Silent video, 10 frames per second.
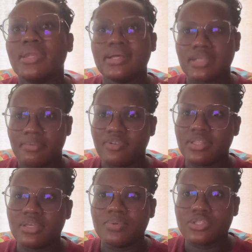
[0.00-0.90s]
That type of a
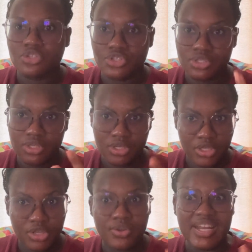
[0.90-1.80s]
thing was just
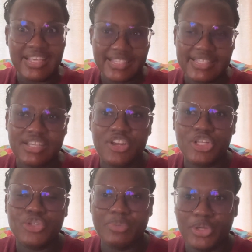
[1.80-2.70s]
necessary
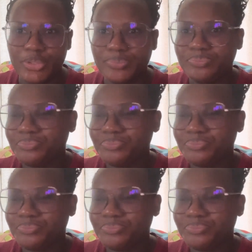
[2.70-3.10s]
to be done.